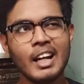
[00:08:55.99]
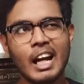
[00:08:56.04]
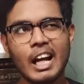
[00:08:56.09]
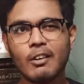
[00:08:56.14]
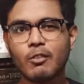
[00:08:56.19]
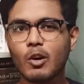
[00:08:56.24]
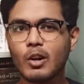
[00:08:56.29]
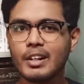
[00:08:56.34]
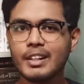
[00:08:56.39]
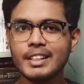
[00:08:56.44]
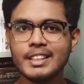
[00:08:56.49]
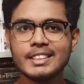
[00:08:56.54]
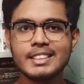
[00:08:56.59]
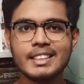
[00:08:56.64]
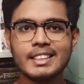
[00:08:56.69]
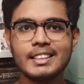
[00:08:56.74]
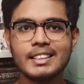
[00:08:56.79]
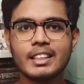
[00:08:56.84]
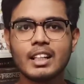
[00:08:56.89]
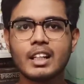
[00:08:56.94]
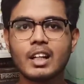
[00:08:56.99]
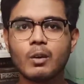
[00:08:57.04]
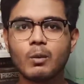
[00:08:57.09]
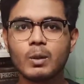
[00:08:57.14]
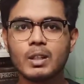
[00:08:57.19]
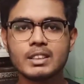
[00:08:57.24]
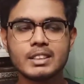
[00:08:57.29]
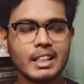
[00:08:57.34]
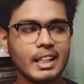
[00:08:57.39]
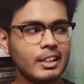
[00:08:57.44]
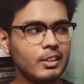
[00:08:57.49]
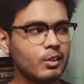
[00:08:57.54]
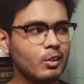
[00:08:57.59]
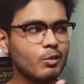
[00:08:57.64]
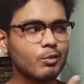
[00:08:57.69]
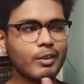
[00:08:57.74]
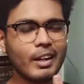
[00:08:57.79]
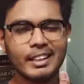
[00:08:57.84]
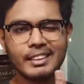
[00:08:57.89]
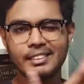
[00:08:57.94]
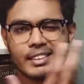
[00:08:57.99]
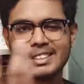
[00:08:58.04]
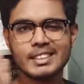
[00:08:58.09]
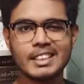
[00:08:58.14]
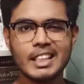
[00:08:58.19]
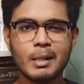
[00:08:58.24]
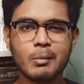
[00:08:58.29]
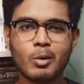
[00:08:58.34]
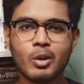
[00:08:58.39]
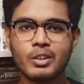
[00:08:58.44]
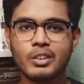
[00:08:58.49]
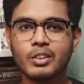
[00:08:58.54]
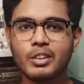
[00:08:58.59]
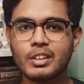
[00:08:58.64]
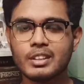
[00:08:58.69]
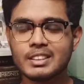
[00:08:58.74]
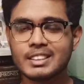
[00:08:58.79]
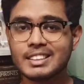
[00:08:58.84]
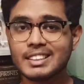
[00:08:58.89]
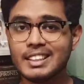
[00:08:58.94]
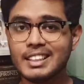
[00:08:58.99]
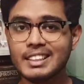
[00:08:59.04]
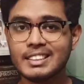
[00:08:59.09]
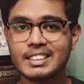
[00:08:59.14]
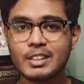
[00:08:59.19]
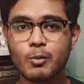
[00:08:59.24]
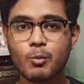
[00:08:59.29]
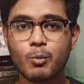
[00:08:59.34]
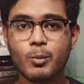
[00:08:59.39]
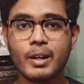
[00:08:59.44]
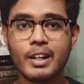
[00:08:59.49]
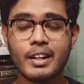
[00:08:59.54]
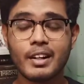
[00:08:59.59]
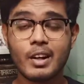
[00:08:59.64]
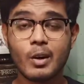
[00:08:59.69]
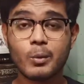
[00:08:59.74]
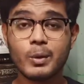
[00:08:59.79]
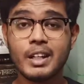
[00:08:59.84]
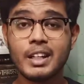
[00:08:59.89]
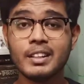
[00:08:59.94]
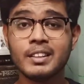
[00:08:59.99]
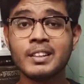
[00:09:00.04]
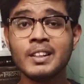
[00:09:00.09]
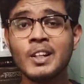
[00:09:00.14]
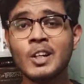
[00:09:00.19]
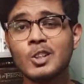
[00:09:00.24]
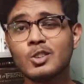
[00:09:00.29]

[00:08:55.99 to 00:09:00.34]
I've already seen the covers, and you'll find the same on your screen somewhere around here.